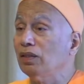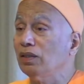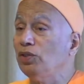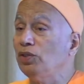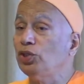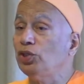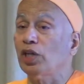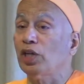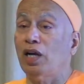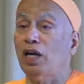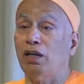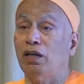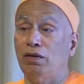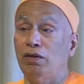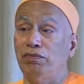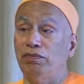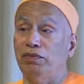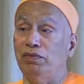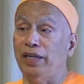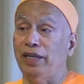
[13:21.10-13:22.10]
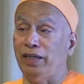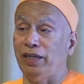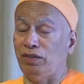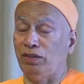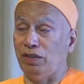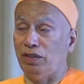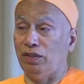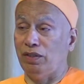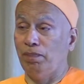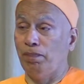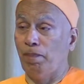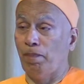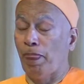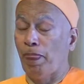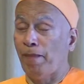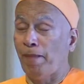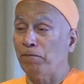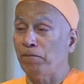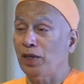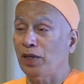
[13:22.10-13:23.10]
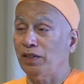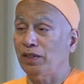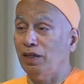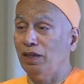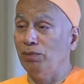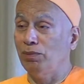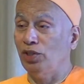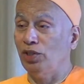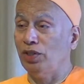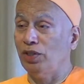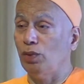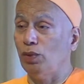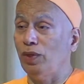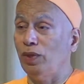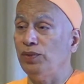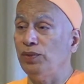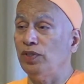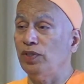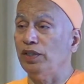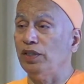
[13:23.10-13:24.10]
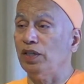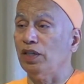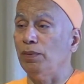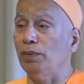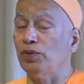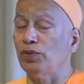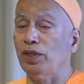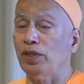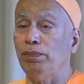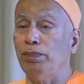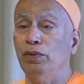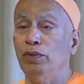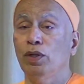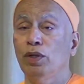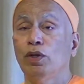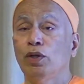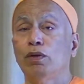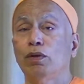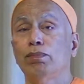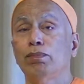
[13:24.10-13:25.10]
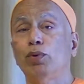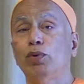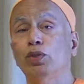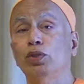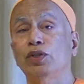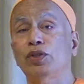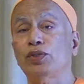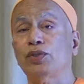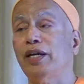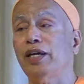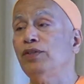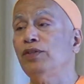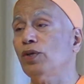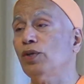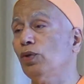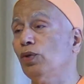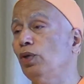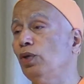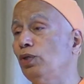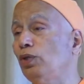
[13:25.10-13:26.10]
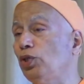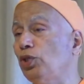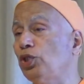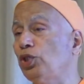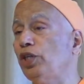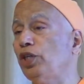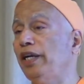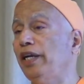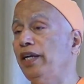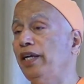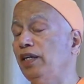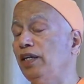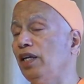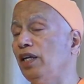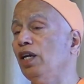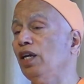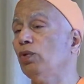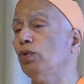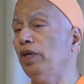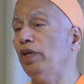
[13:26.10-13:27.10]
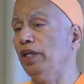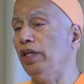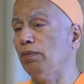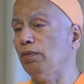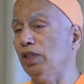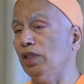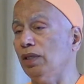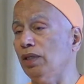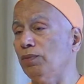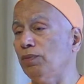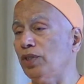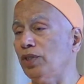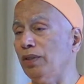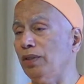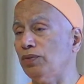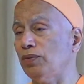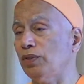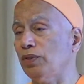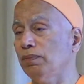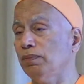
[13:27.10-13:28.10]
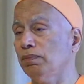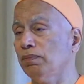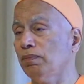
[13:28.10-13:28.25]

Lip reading: jar of nectar, that Amrita, once it comes up, both the sides are going to share it equally among themselves.